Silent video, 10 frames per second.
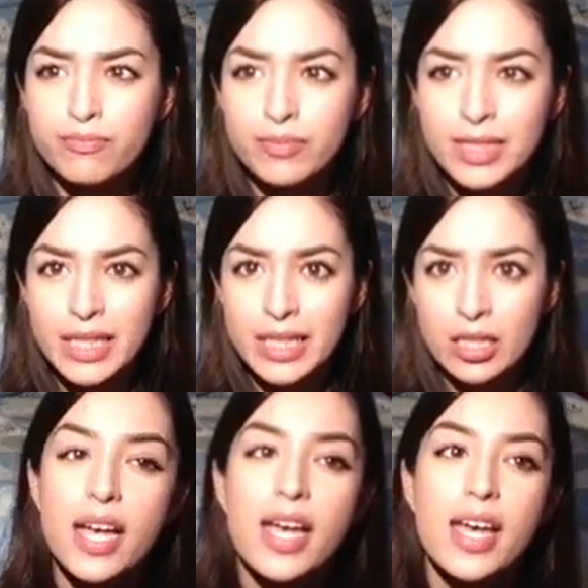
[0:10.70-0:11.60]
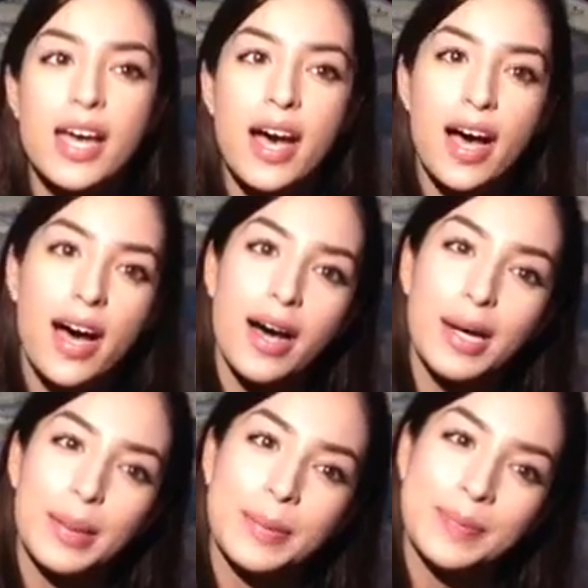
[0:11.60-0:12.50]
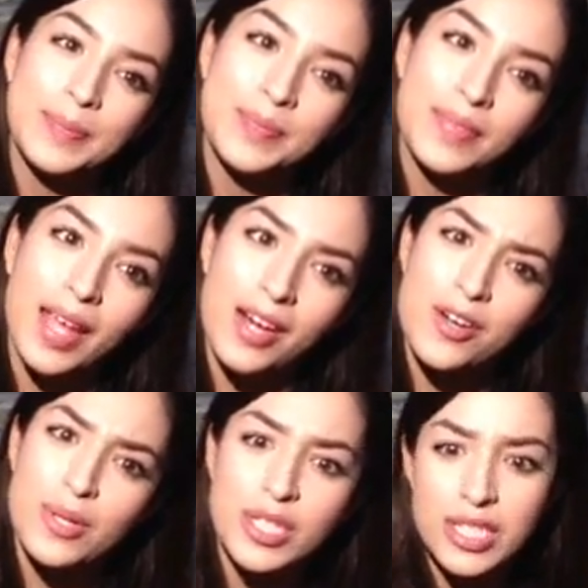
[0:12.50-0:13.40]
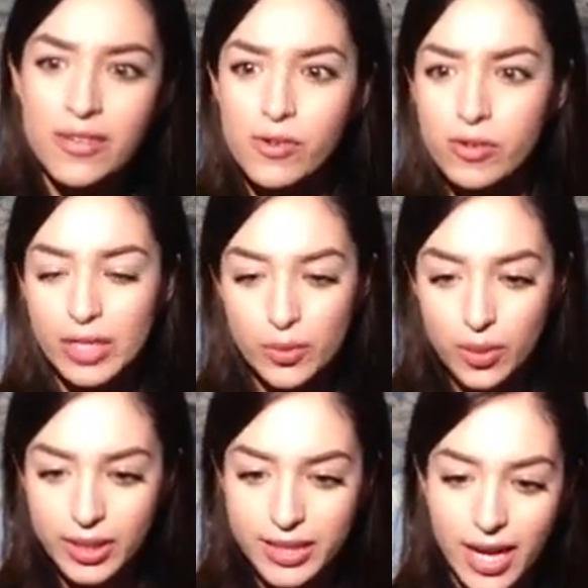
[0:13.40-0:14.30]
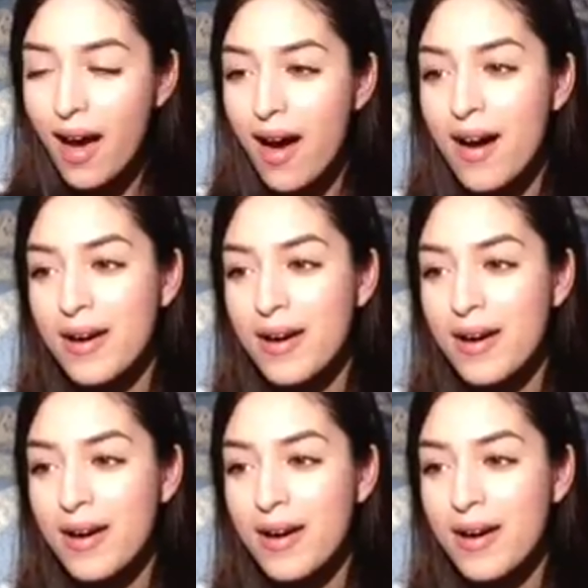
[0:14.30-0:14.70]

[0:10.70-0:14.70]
year. I don't know, it just never really worked out.